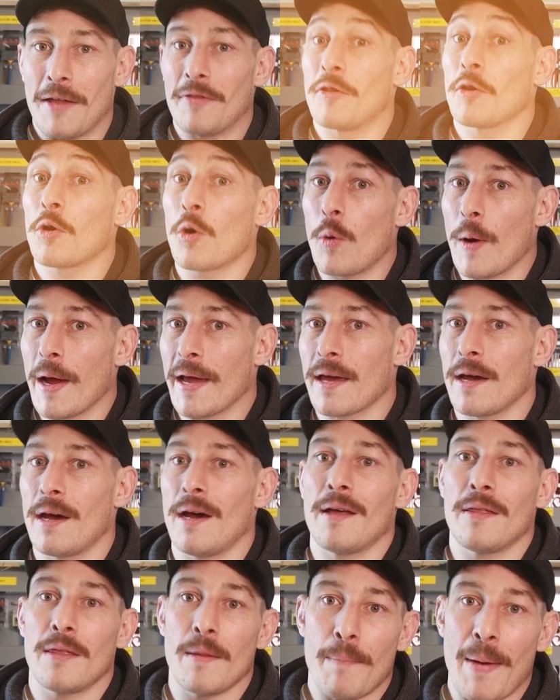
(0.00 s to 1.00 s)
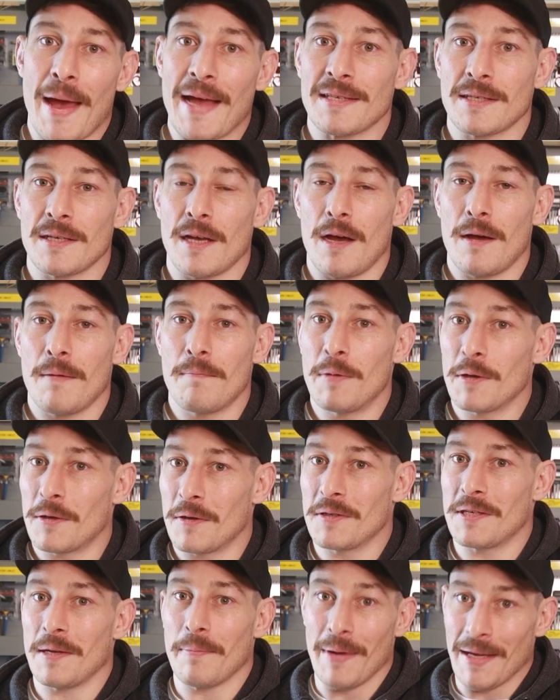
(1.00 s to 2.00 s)
And the quicker, the better,
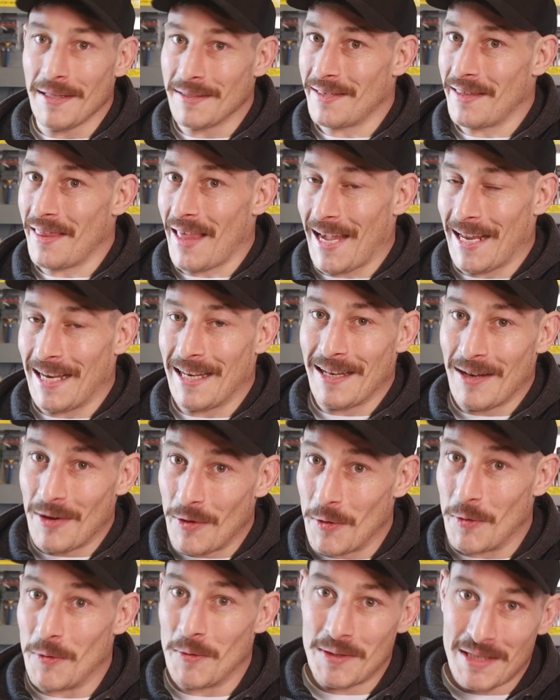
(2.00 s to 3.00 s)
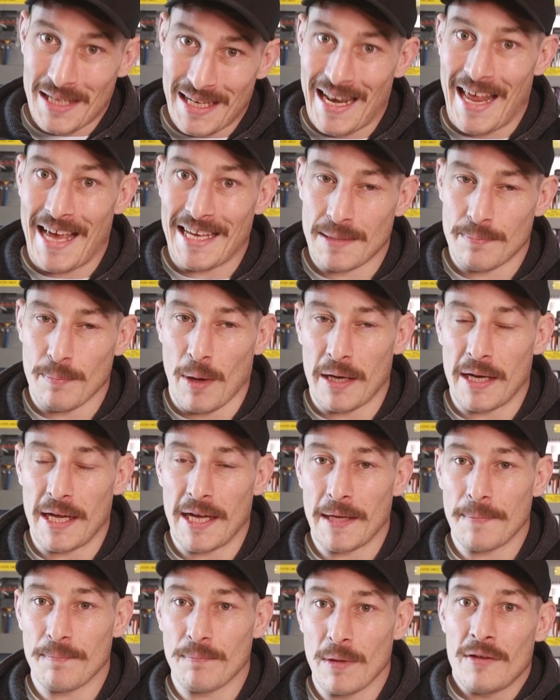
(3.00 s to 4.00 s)
because it means that they lose less
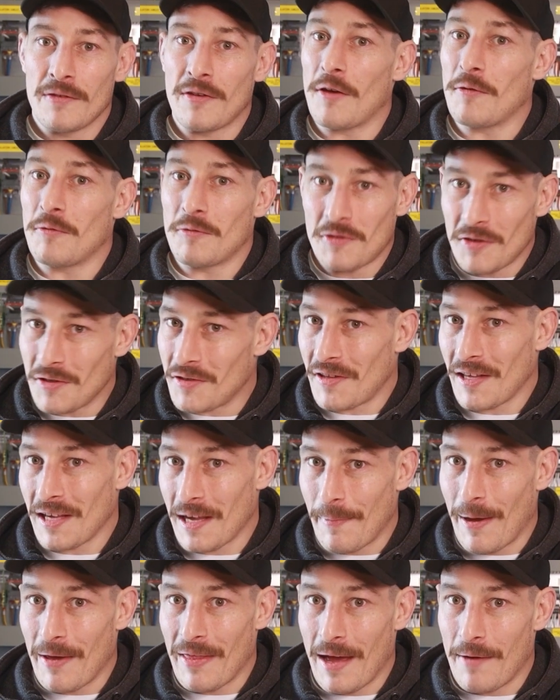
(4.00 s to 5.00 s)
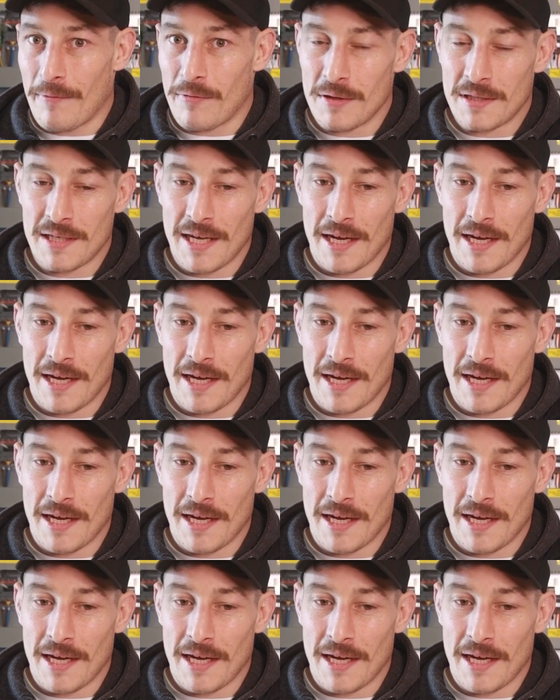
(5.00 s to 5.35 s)
money. So just think about that for a